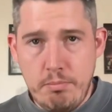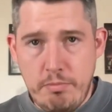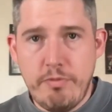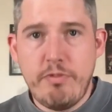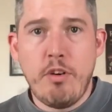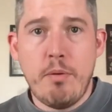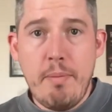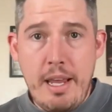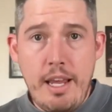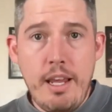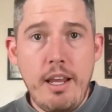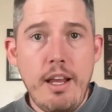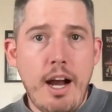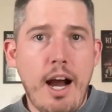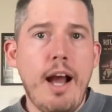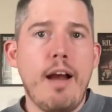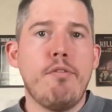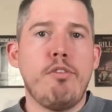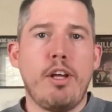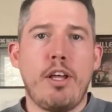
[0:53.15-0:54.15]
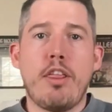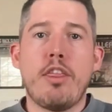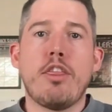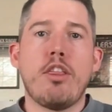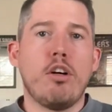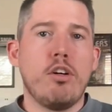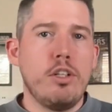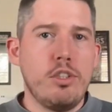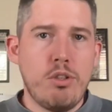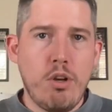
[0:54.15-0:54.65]
For me, I have like
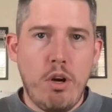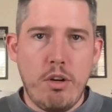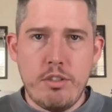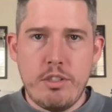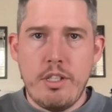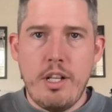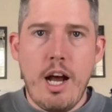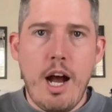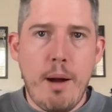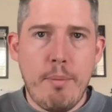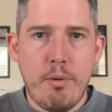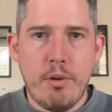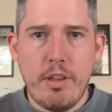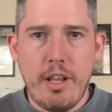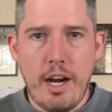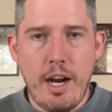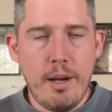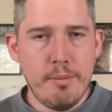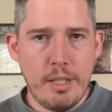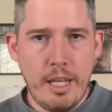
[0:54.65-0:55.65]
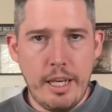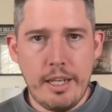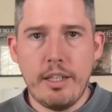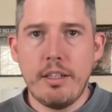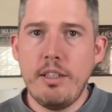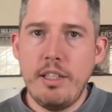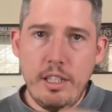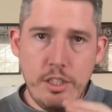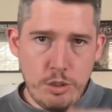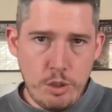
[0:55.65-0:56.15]
30 songs in the hopper that I am like,
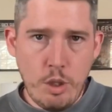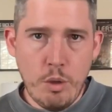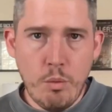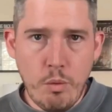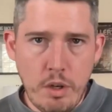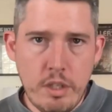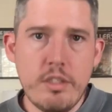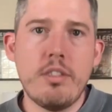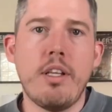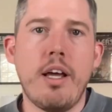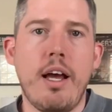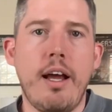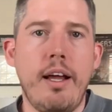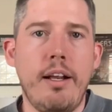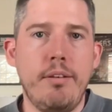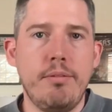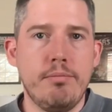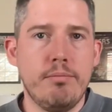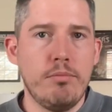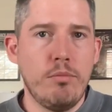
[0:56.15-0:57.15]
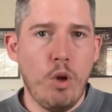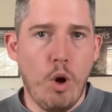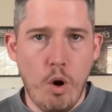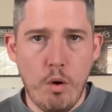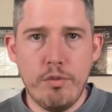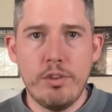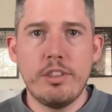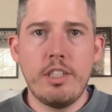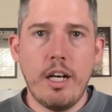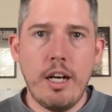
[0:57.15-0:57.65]
these are the ones that
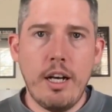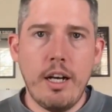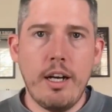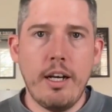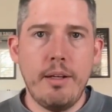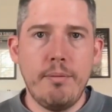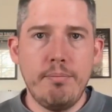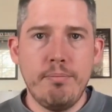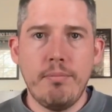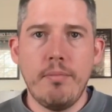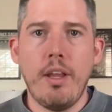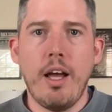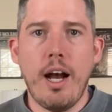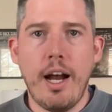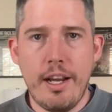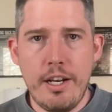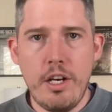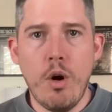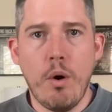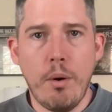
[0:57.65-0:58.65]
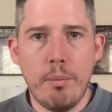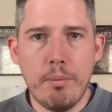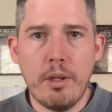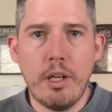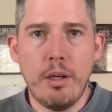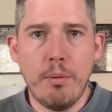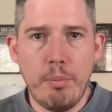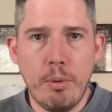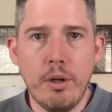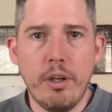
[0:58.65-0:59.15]
over time I know I'm
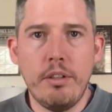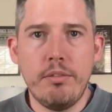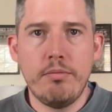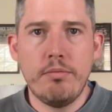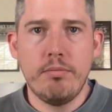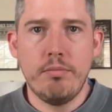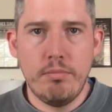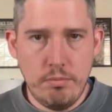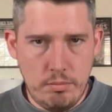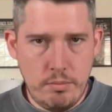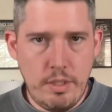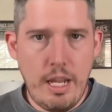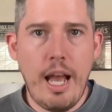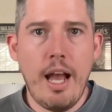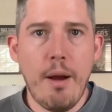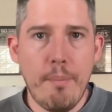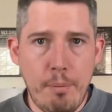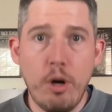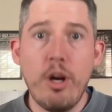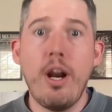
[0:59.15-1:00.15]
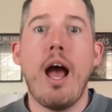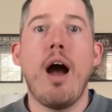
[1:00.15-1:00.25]
going to put